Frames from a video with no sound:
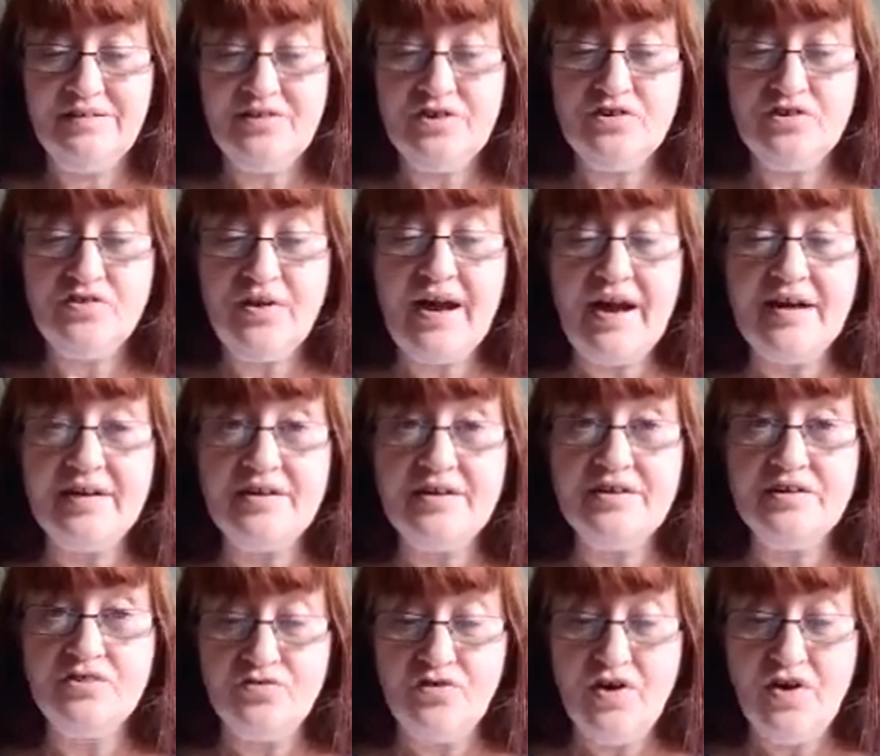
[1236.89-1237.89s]
The
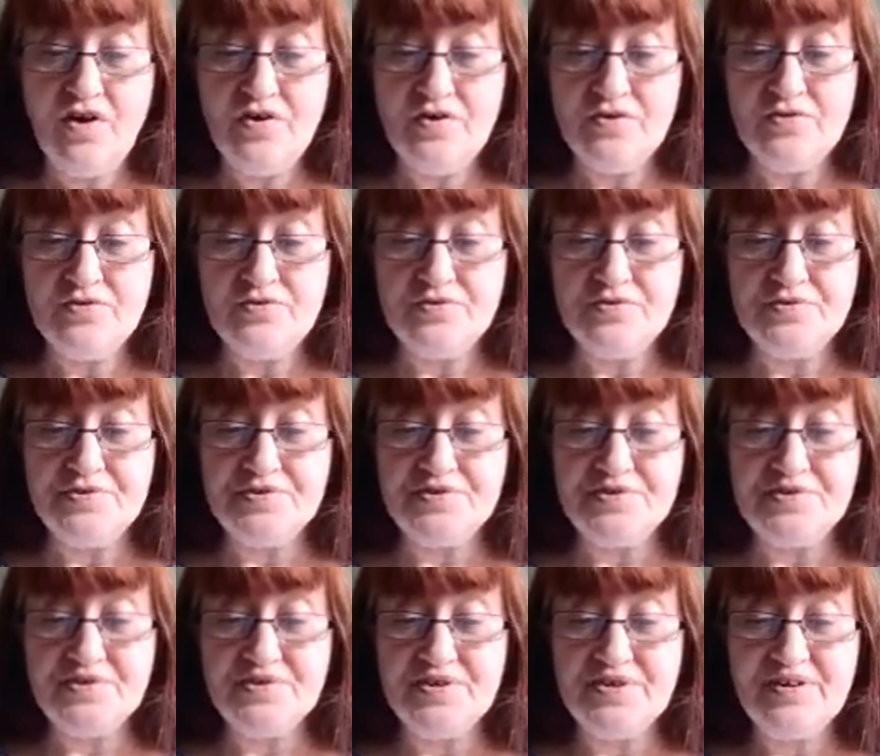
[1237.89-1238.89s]
crack
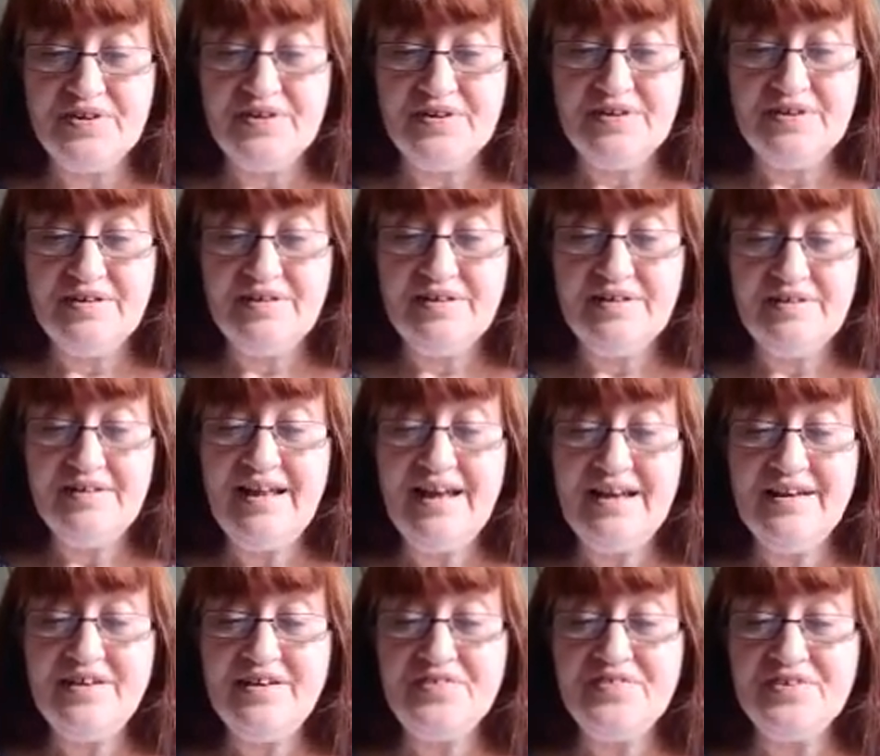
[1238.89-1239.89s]
grows,
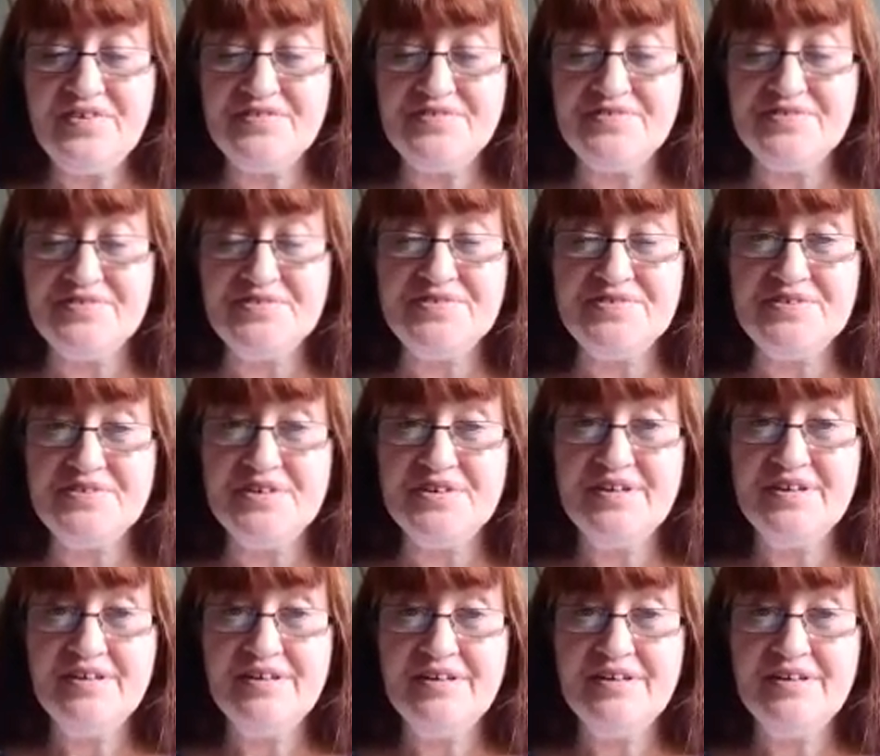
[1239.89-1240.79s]
lengthens,